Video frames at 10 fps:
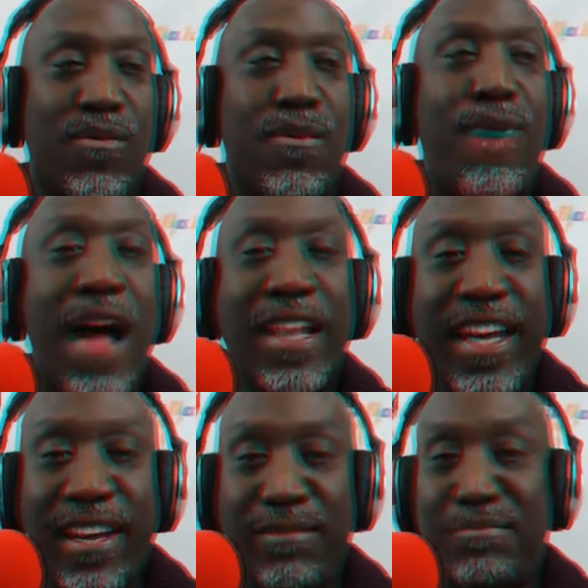
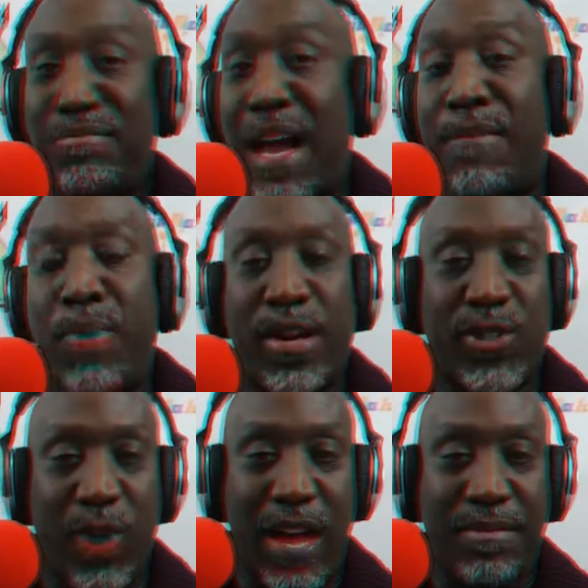Finally, I break a
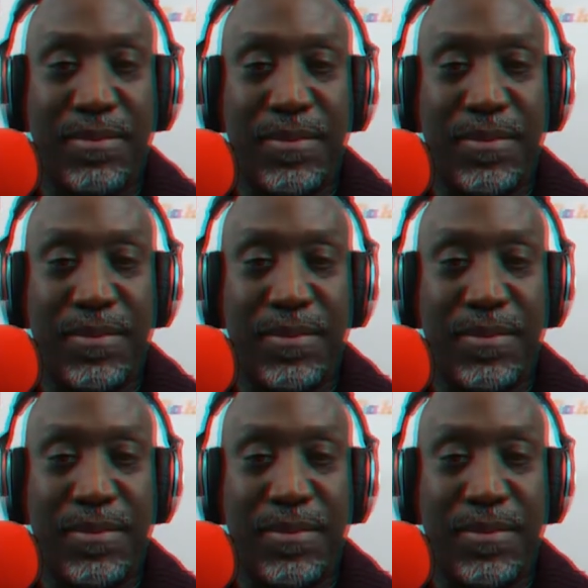sweat.